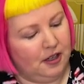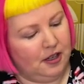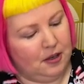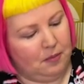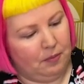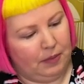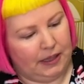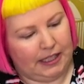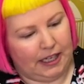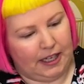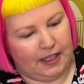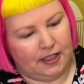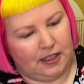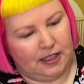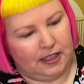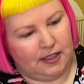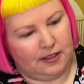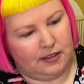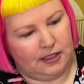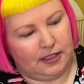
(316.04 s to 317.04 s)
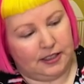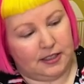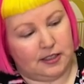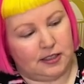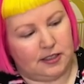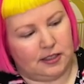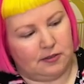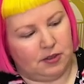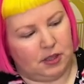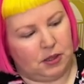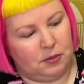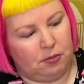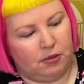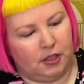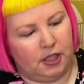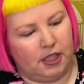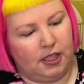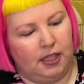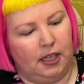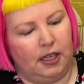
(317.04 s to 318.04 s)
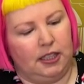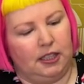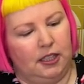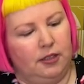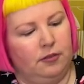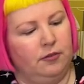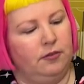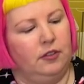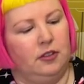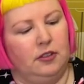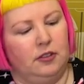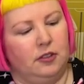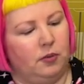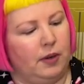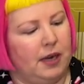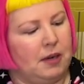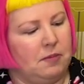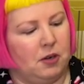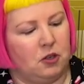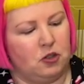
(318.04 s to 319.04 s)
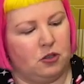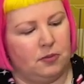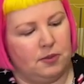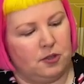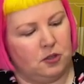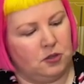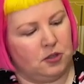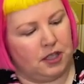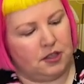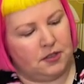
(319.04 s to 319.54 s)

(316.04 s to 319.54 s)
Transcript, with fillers: But yeah, it, it's really pretty. I love the way mushrooms look.